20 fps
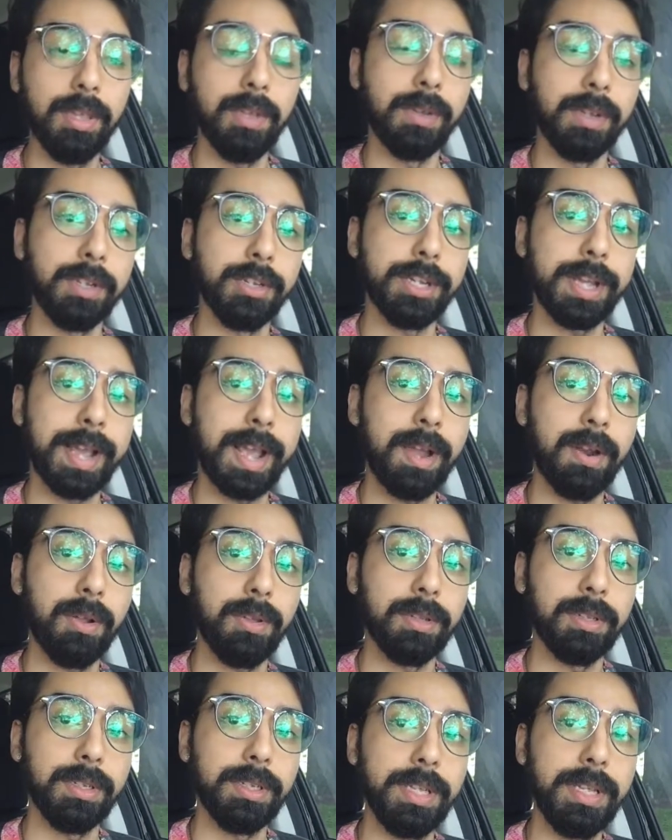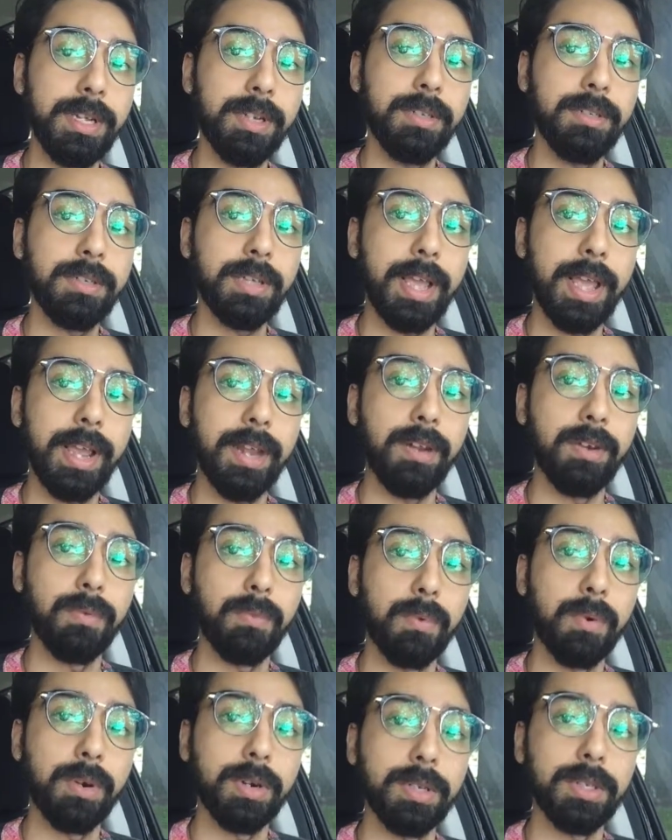You can check out all the tiers and
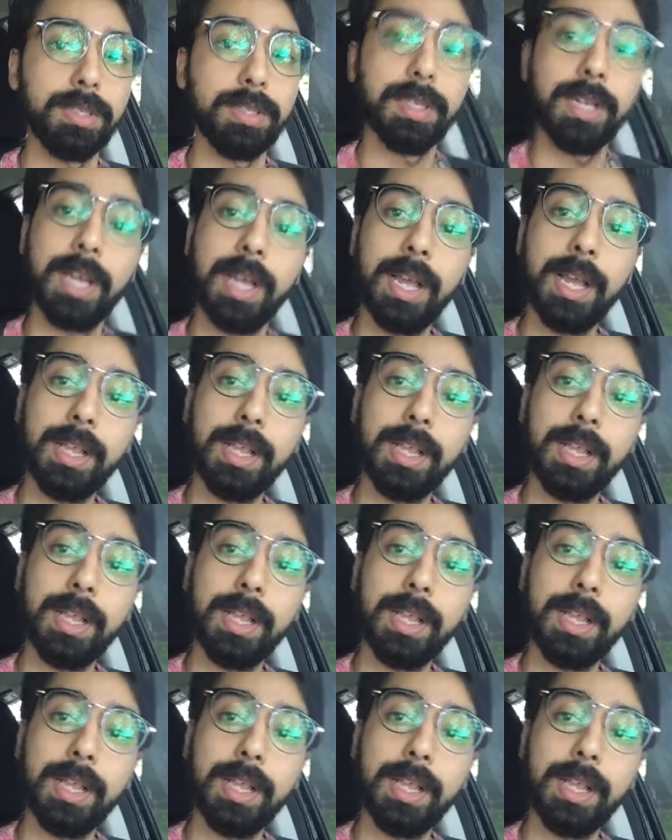rewards.